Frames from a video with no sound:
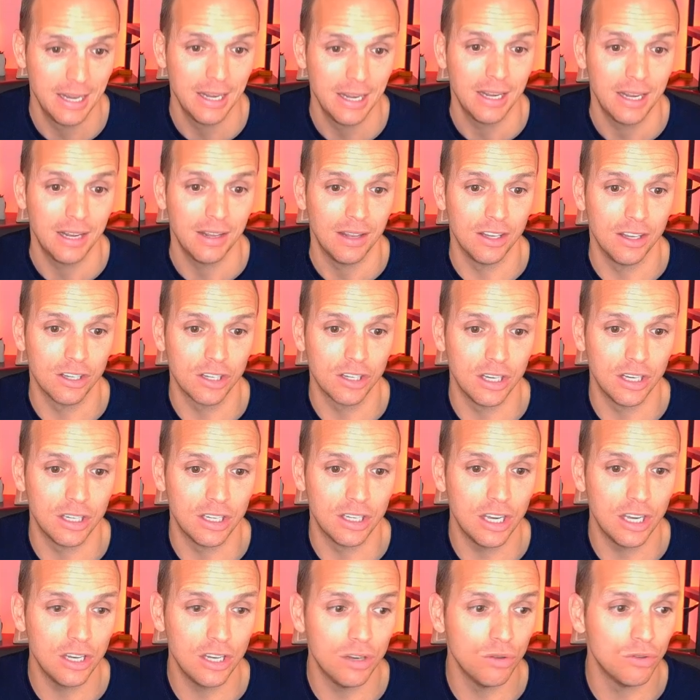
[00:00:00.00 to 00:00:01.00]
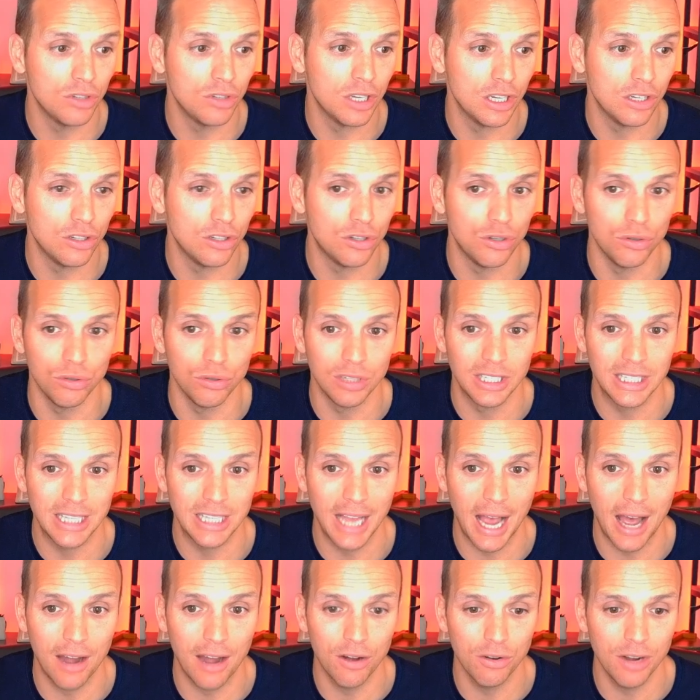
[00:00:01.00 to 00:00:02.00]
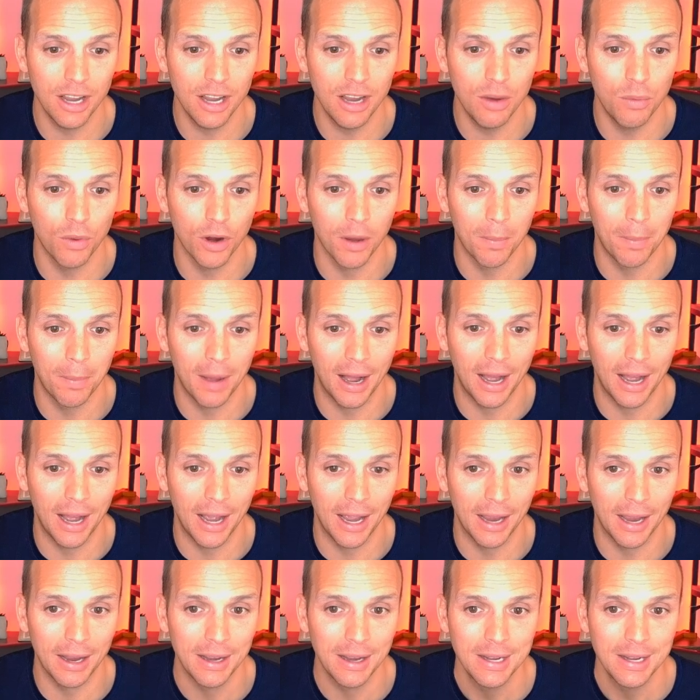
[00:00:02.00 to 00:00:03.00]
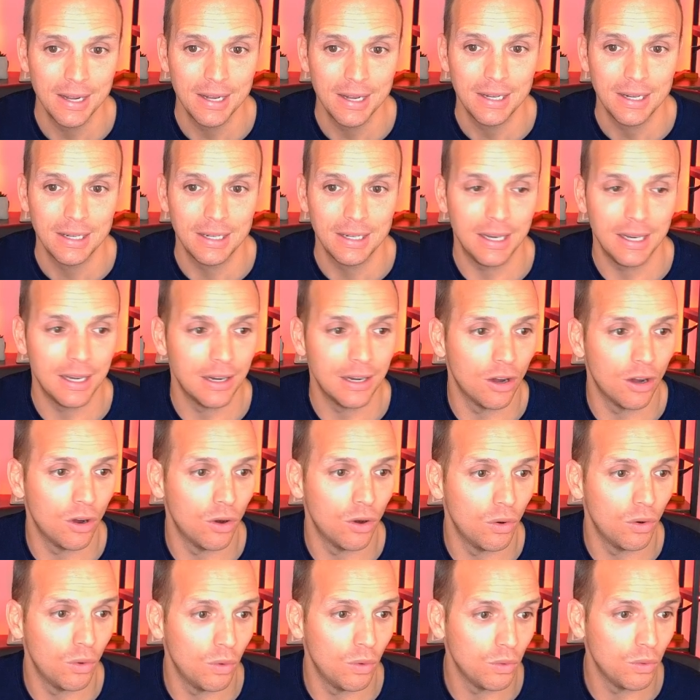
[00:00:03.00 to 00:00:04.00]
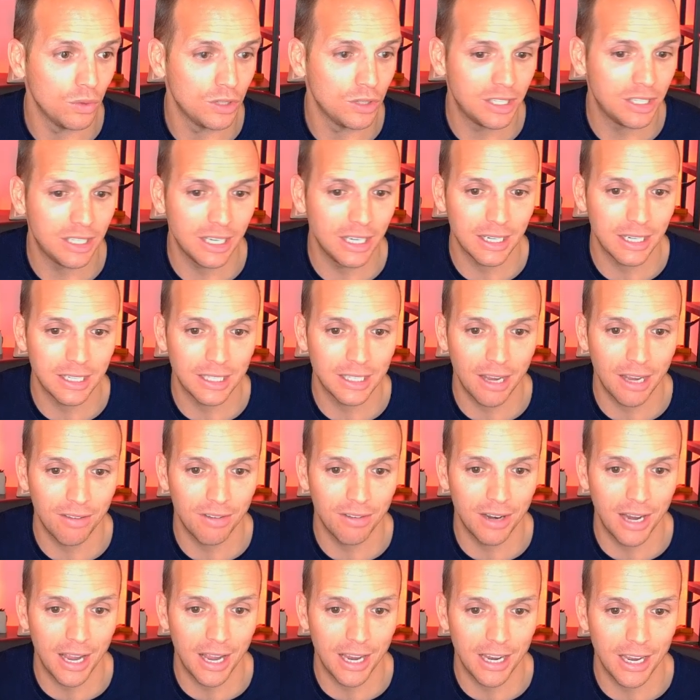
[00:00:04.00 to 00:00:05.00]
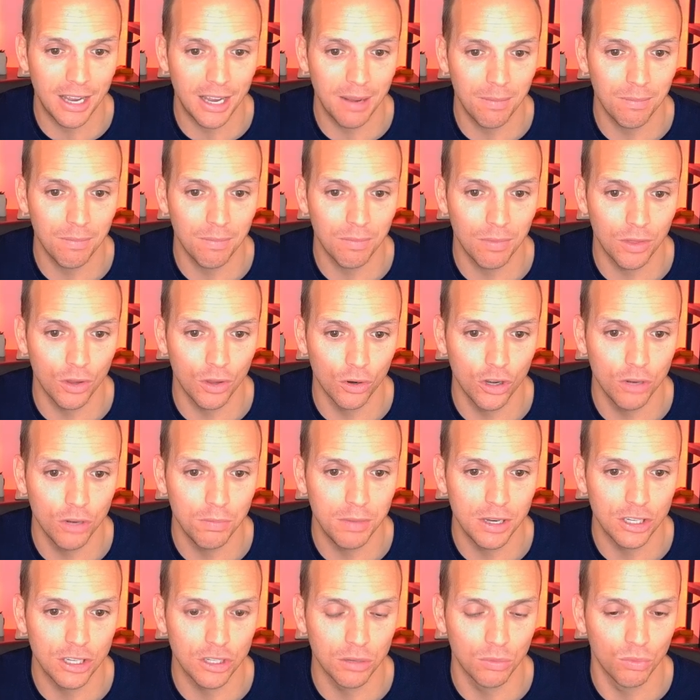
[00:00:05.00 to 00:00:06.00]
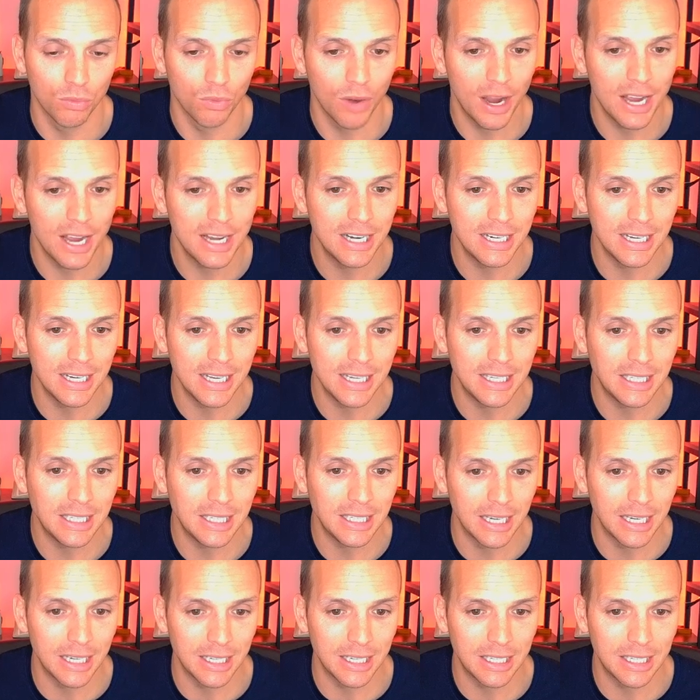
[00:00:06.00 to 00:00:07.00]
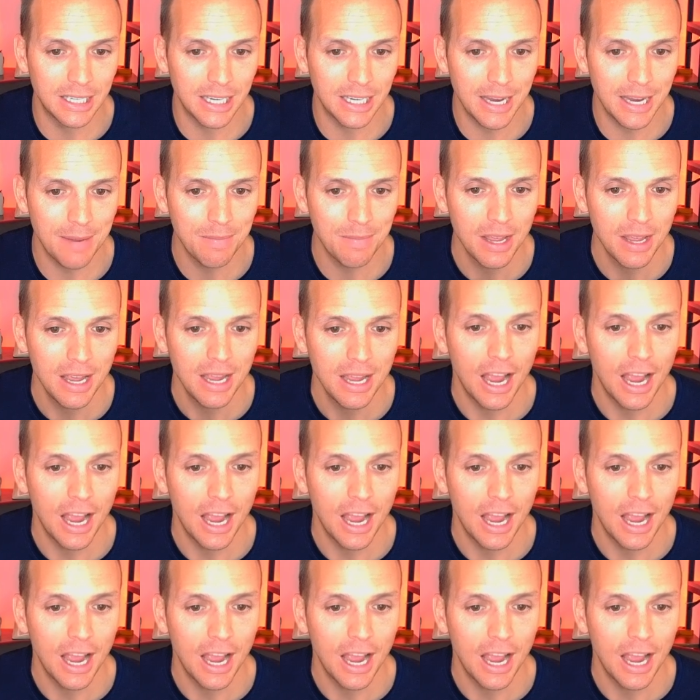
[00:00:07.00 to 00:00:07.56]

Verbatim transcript: This continues into Saturday, whereby you know, 6, 7 a.m., there could be some rain in East Tennessee.